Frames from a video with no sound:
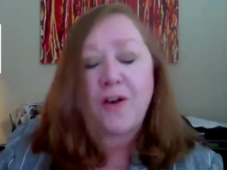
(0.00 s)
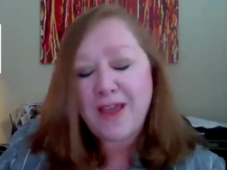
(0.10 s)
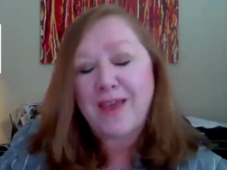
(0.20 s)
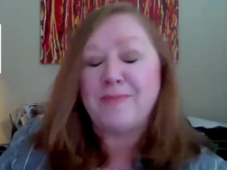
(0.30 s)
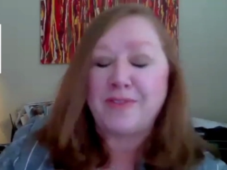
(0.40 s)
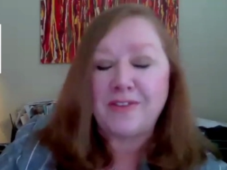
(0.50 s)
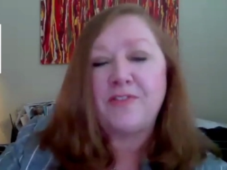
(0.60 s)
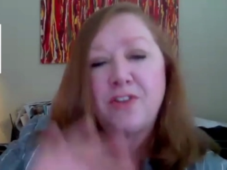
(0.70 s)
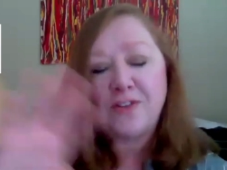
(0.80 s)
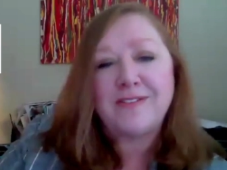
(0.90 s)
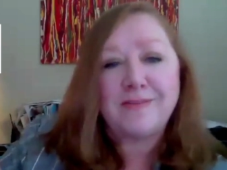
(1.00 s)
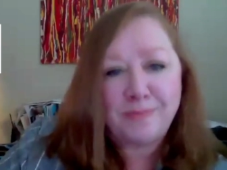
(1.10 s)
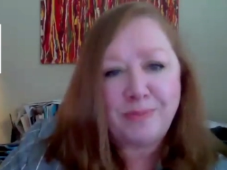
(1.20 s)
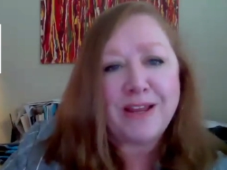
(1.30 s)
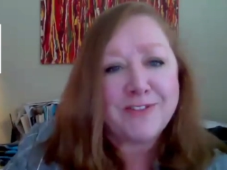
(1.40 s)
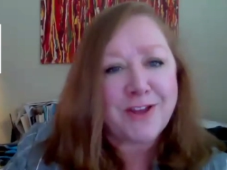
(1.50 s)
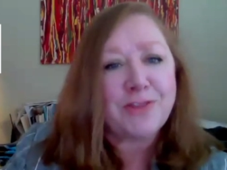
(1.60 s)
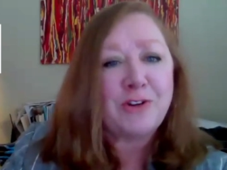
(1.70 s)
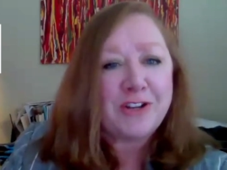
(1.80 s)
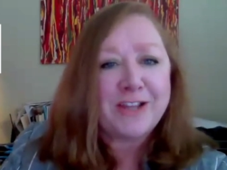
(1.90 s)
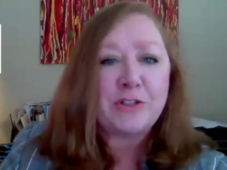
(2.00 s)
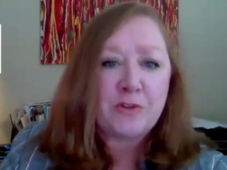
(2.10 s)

okay, but the plaintiff's got 30 days